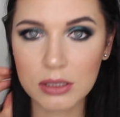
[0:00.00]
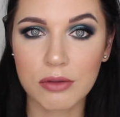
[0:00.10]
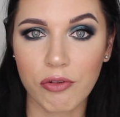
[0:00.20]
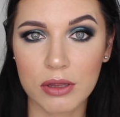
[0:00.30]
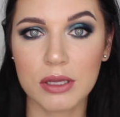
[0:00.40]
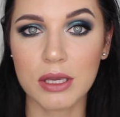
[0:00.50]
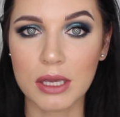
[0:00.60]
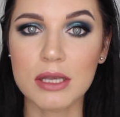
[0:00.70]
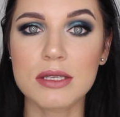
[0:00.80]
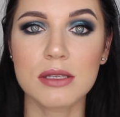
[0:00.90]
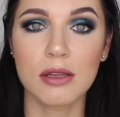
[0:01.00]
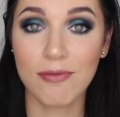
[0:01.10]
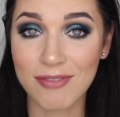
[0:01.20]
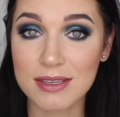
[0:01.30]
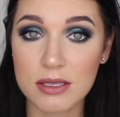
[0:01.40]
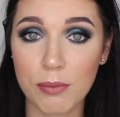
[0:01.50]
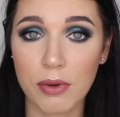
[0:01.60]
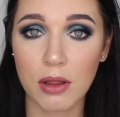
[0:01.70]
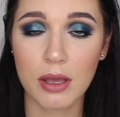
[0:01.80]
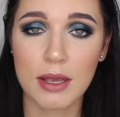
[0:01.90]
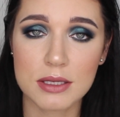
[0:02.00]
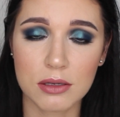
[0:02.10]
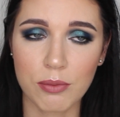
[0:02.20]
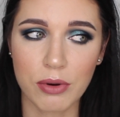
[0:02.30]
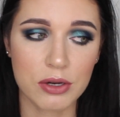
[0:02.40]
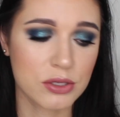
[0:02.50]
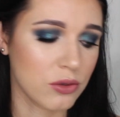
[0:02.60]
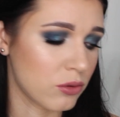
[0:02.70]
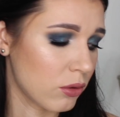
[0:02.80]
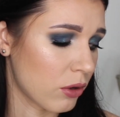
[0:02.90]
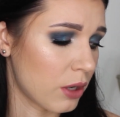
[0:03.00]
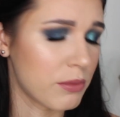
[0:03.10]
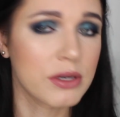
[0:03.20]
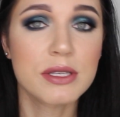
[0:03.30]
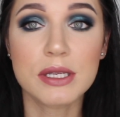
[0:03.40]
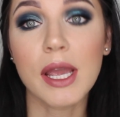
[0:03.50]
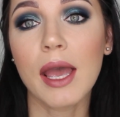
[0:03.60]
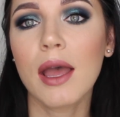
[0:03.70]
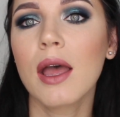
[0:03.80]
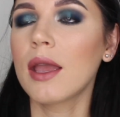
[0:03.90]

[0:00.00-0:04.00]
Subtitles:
It really is invisible as a comparison to Laura Mercier.